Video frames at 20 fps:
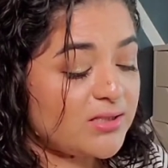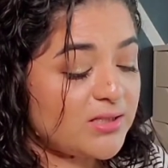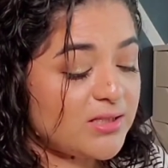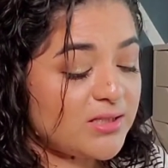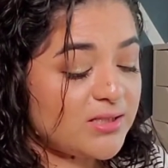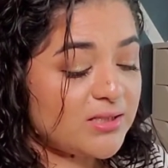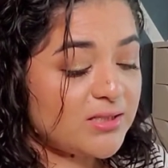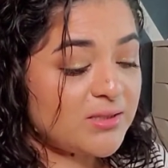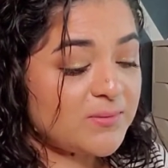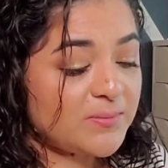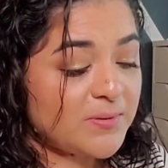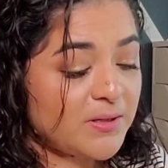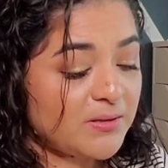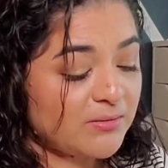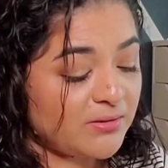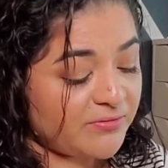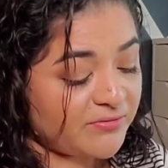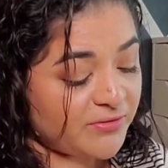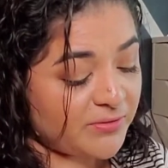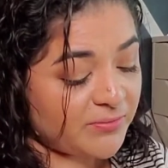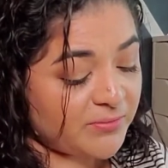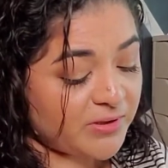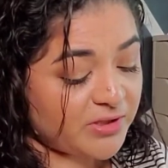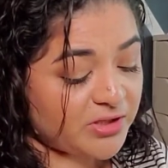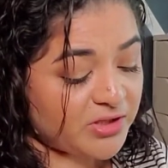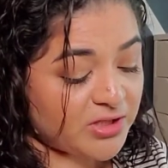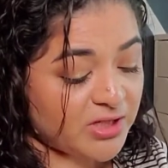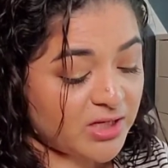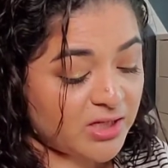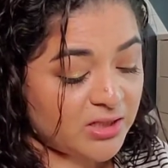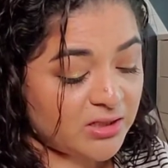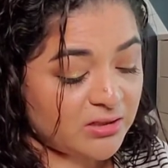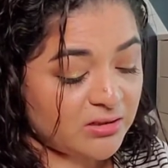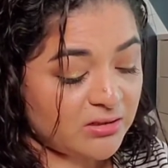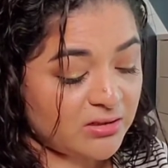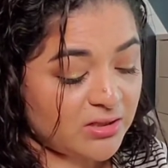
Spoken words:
This is probably from the Shane